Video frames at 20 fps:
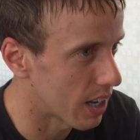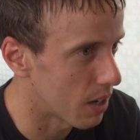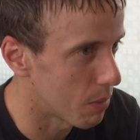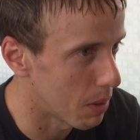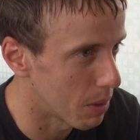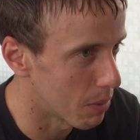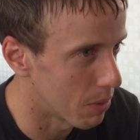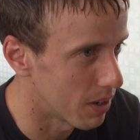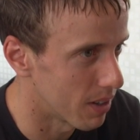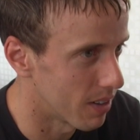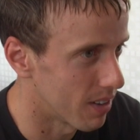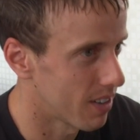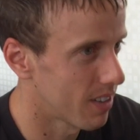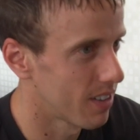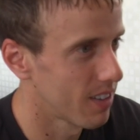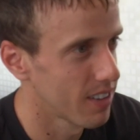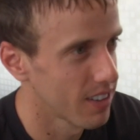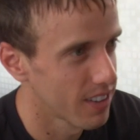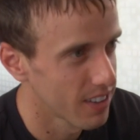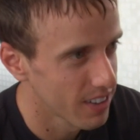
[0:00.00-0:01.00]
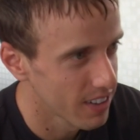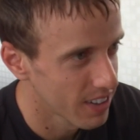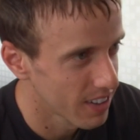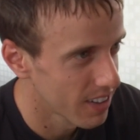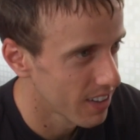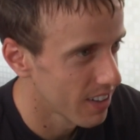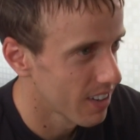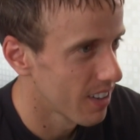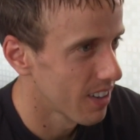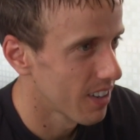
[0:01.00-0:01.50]
not going to be able to,
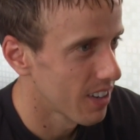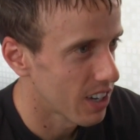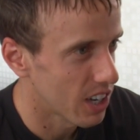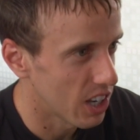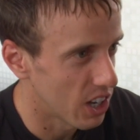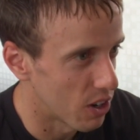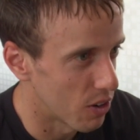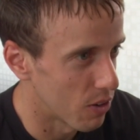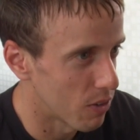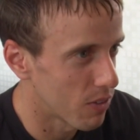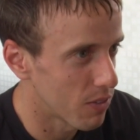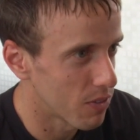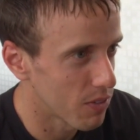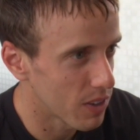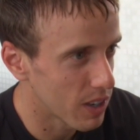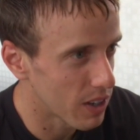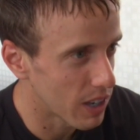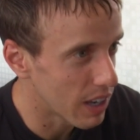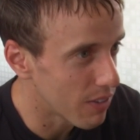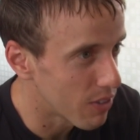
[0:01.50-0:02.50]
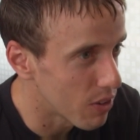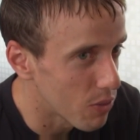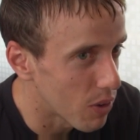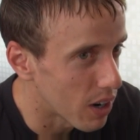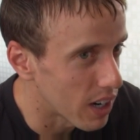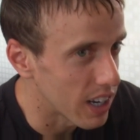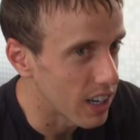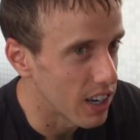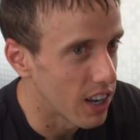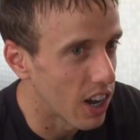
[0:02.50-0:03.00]
you know, even
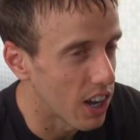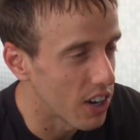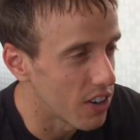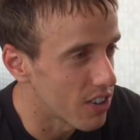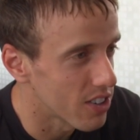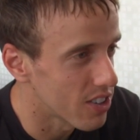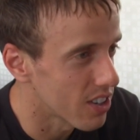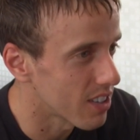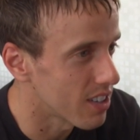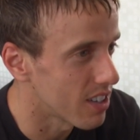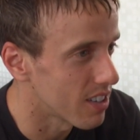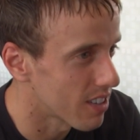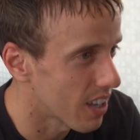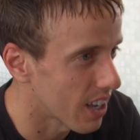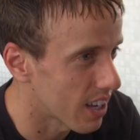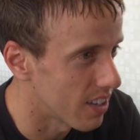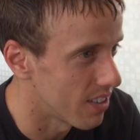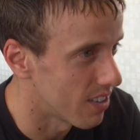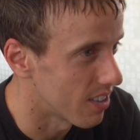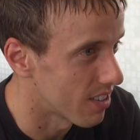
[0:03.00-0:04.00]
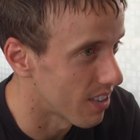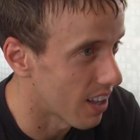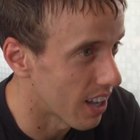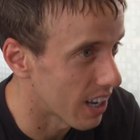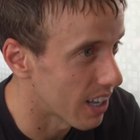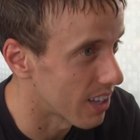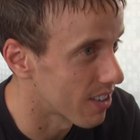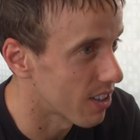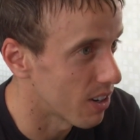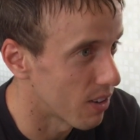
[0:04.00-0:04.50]
running under 60 seconds,
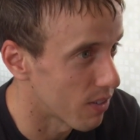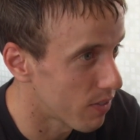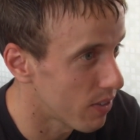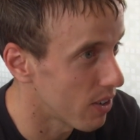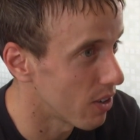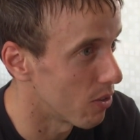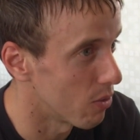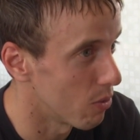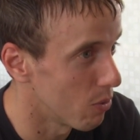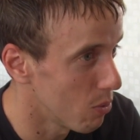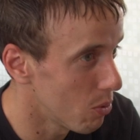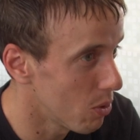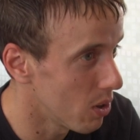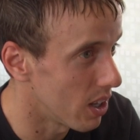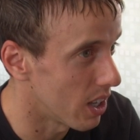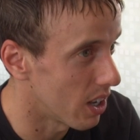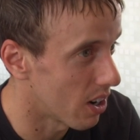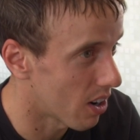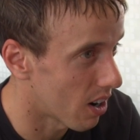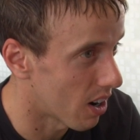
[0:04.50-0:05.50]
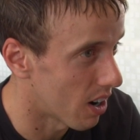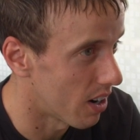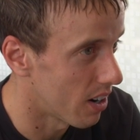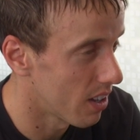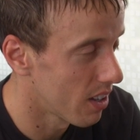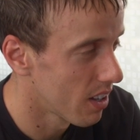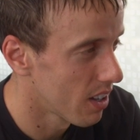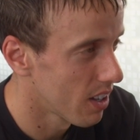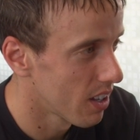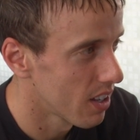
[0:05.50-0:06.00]
it's going to feel really
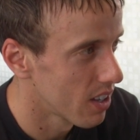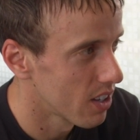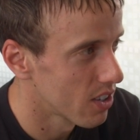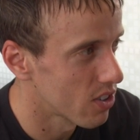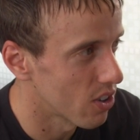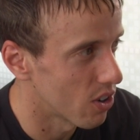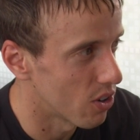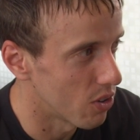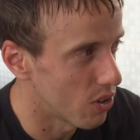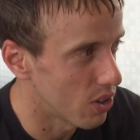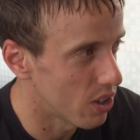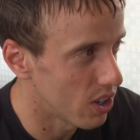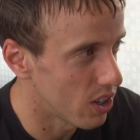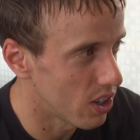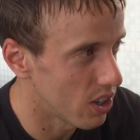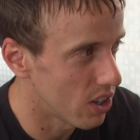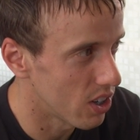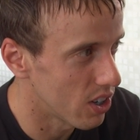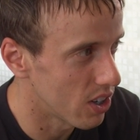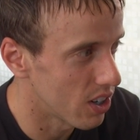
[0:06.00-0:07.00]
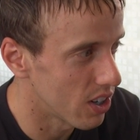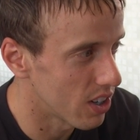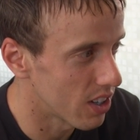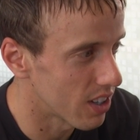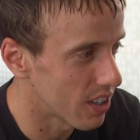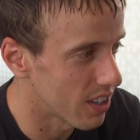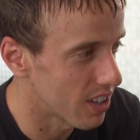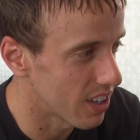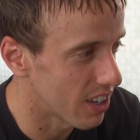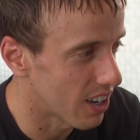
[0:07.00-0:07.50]
hard. So
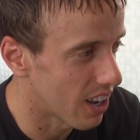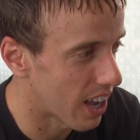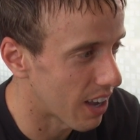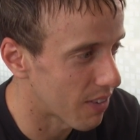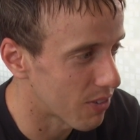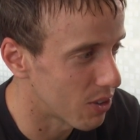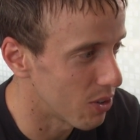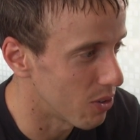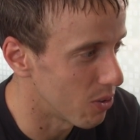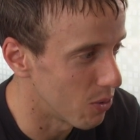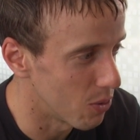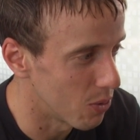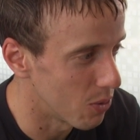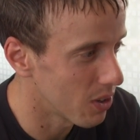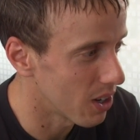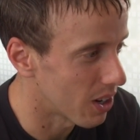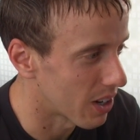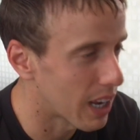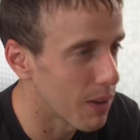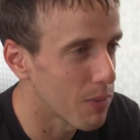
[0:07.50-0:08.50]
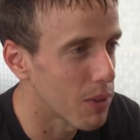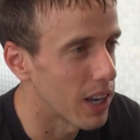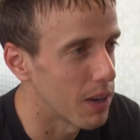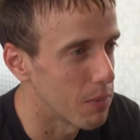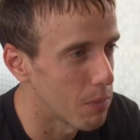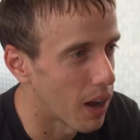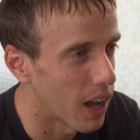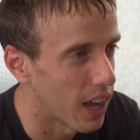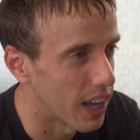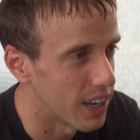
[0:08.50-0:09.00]
you have to, keep
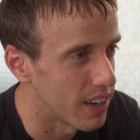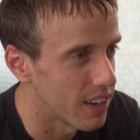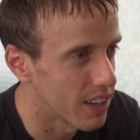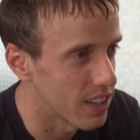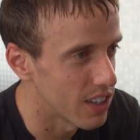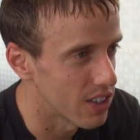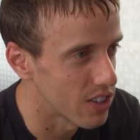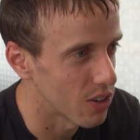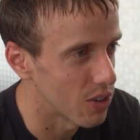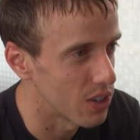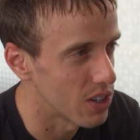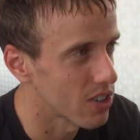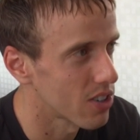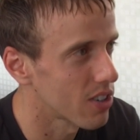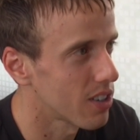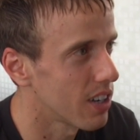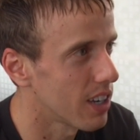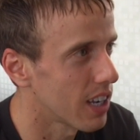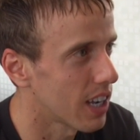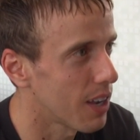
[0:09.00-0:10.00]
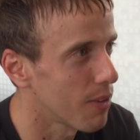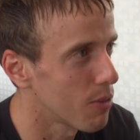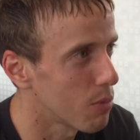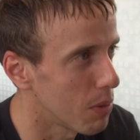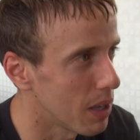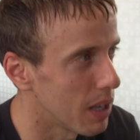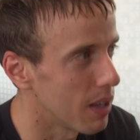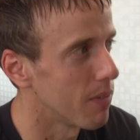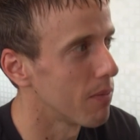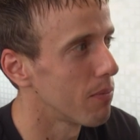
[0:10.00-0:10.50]
that in mind. So it just
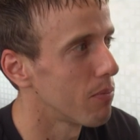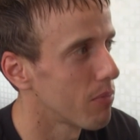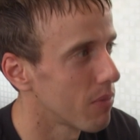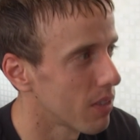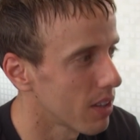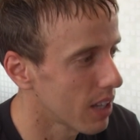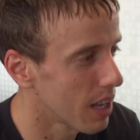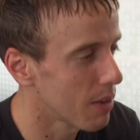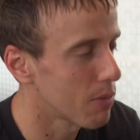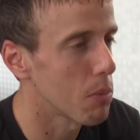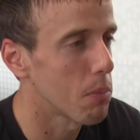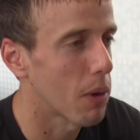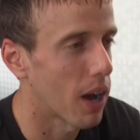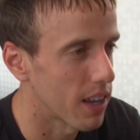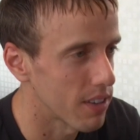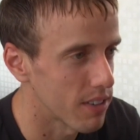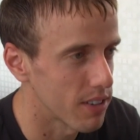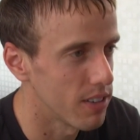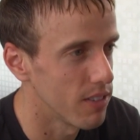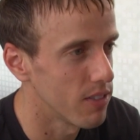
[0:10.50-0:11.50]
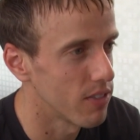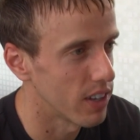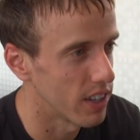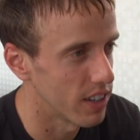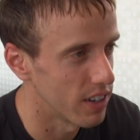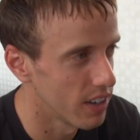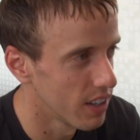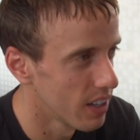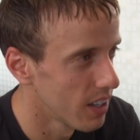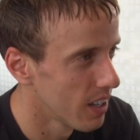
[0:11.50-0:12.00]
keeps me positive,
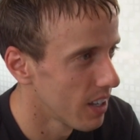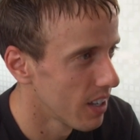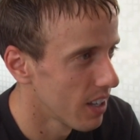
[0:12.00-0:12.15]
and